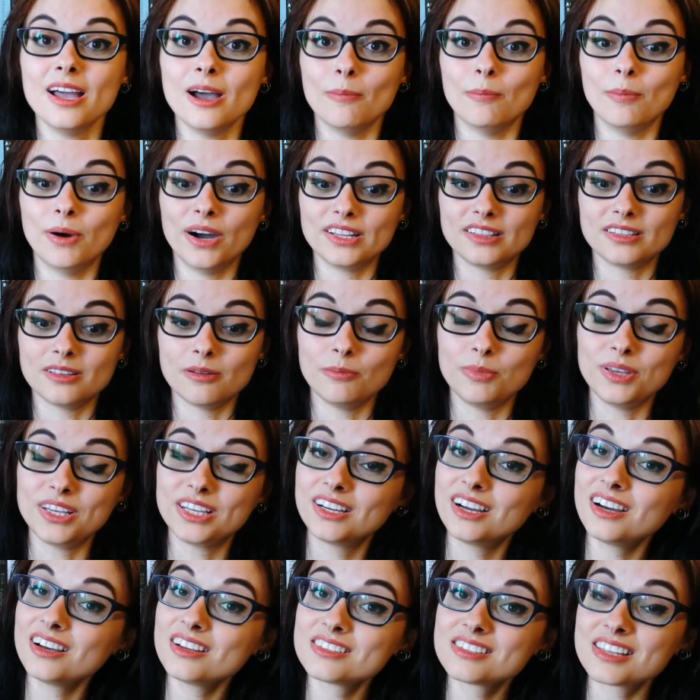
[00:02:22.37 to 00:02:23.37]
But
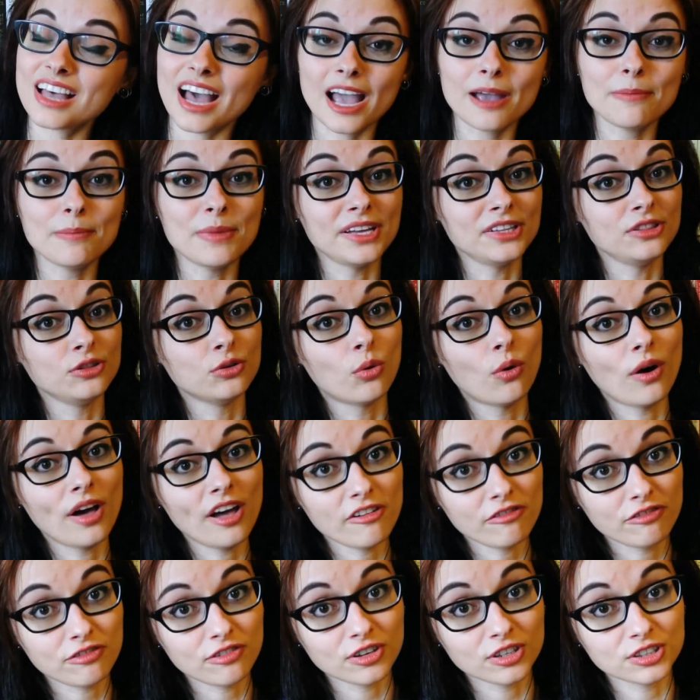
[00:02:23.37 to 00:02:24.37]
because I made no
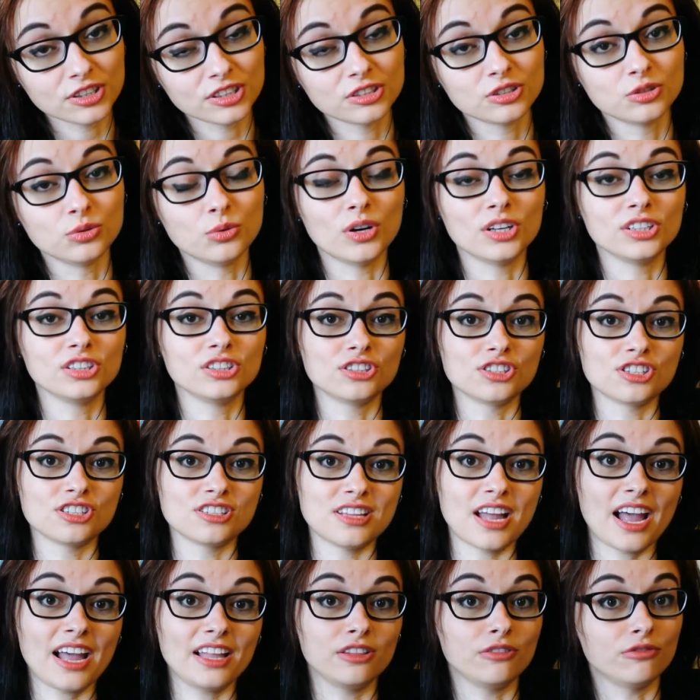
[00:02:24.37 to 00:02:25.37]
effort to
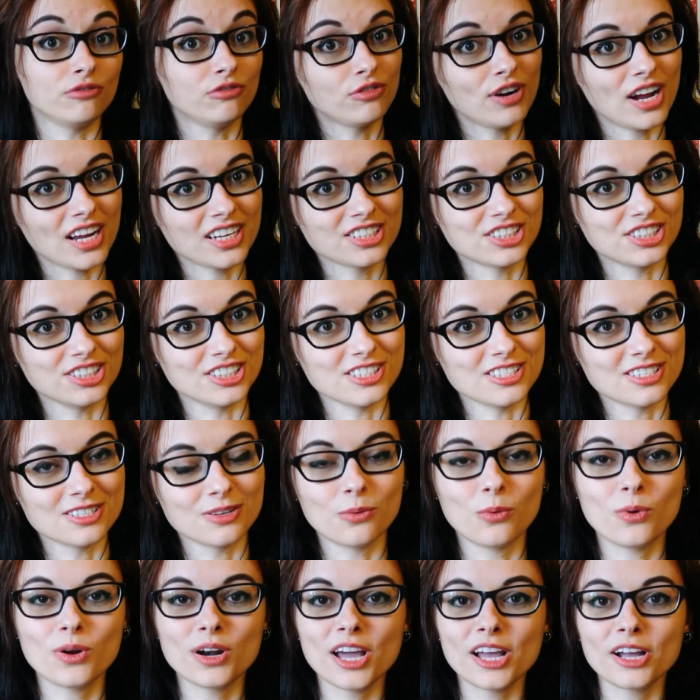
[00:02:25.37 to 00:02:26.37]
understand fractions,
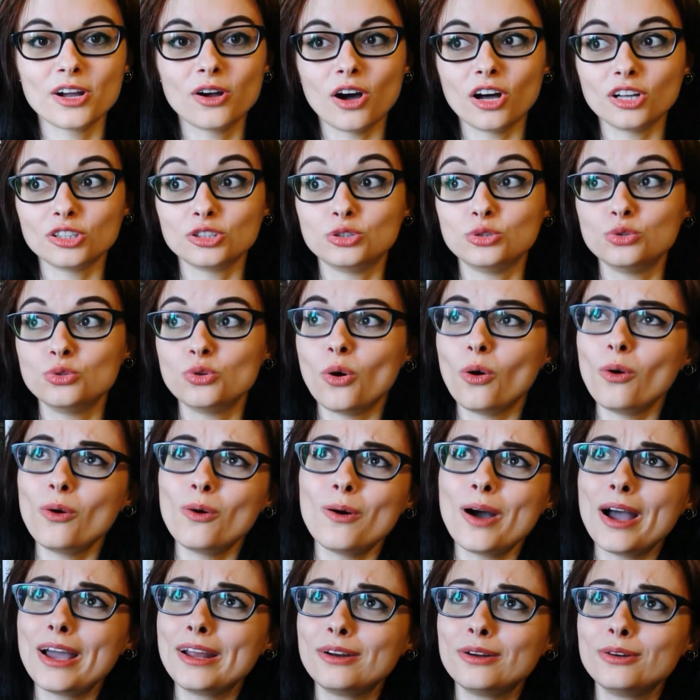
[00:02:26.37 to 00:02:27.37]
when I got to,
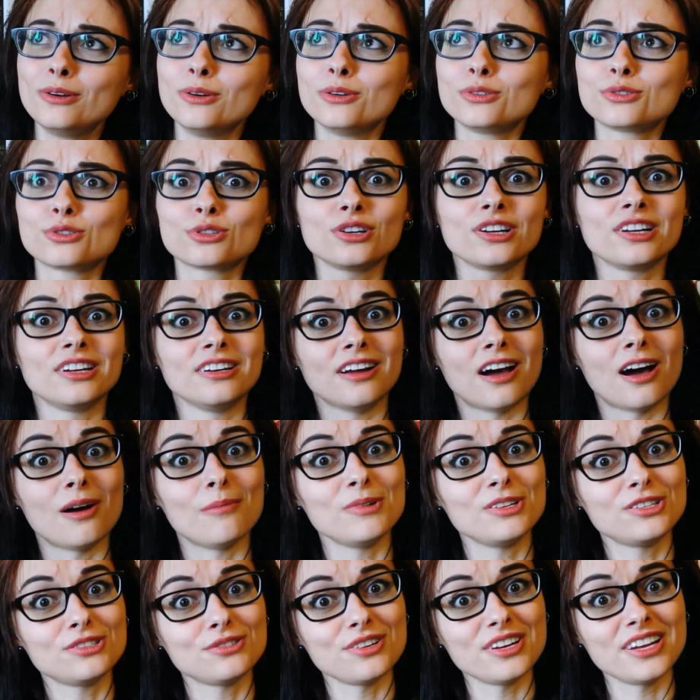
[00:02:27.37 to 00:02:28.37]
oh, I don't know,
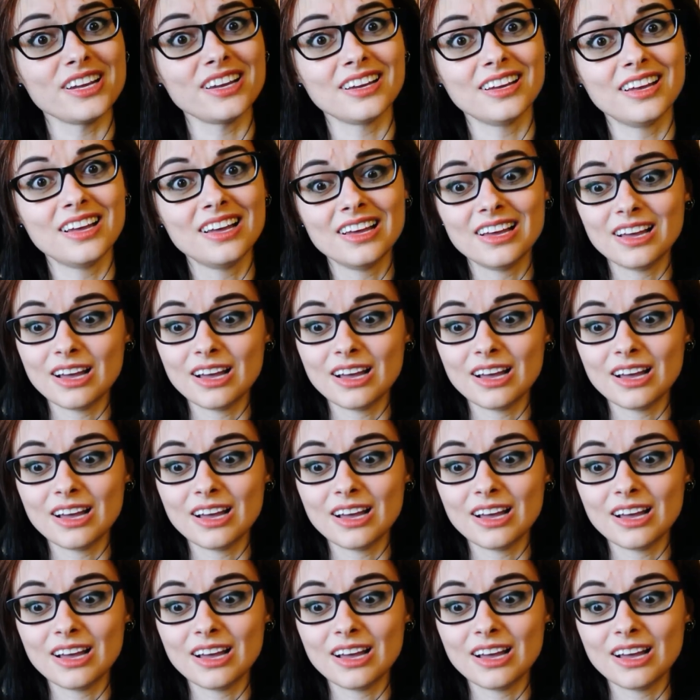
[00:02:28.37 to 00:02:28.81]
trigonometry,